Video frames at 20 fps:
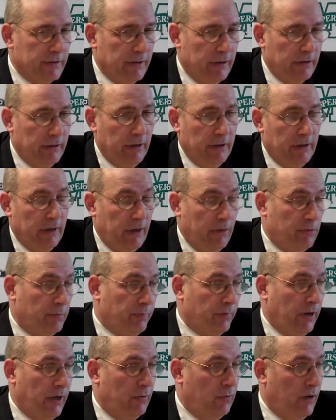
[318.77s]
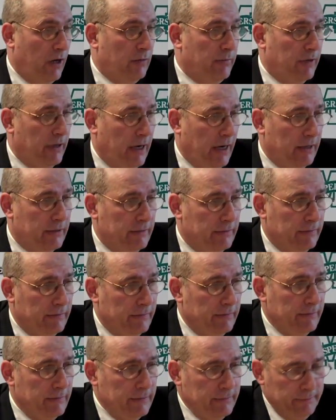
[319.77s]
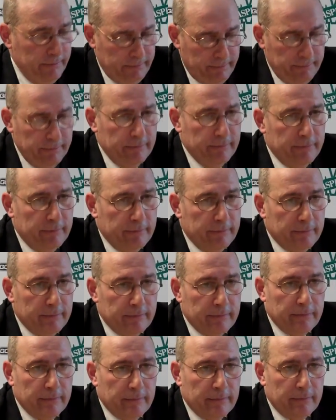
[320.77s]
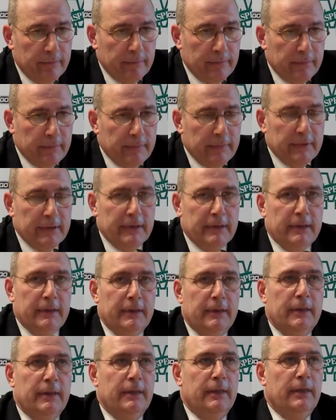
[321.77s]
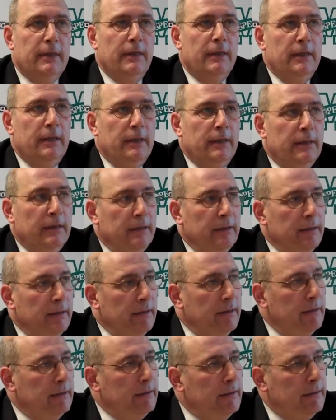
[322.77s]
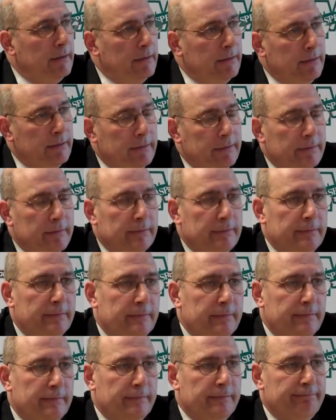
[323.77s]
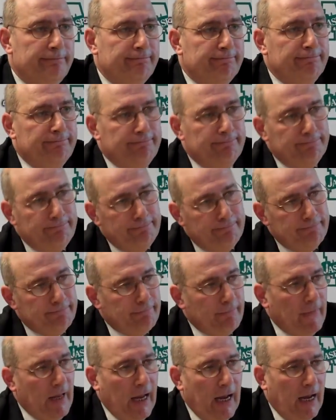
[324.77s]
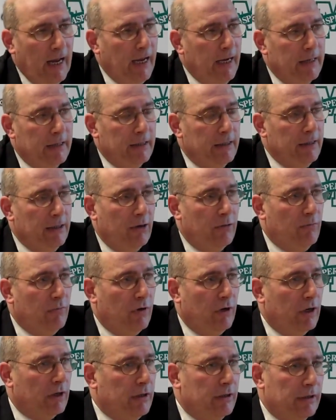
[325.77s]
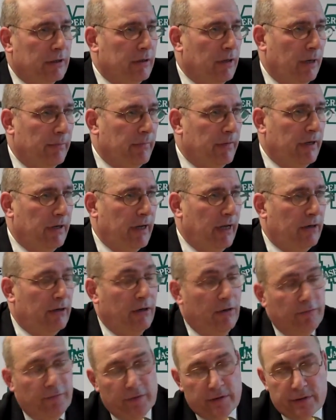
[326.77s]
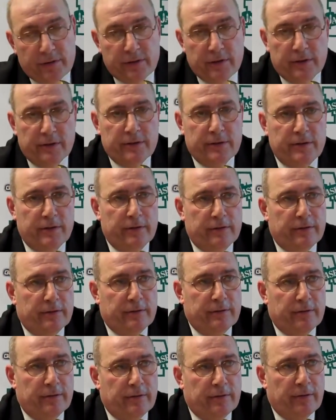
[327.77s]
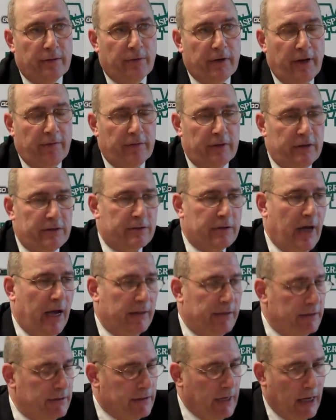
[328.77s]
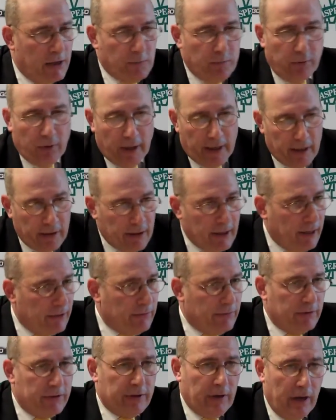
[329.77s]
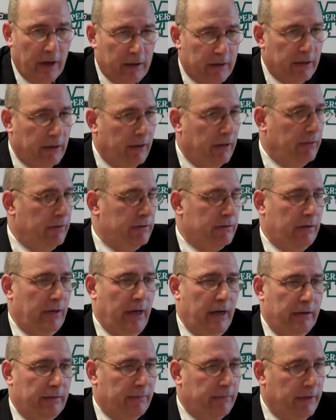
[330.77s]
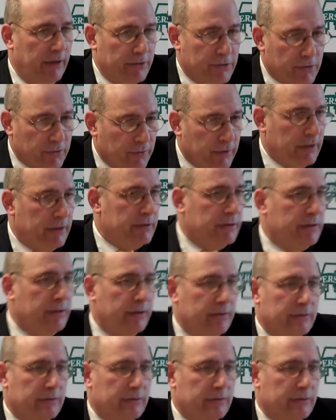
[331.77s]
You know, and they, and they, were playing well Manhattan. Can you put your finger on that inconsistency, uh, Mitch? You know, why why this keeps happening? I, you know, Mark. You I mean, I don't know if it's it's it, that we have these had these guys playing together a ton. You know, there's a lot of injuries.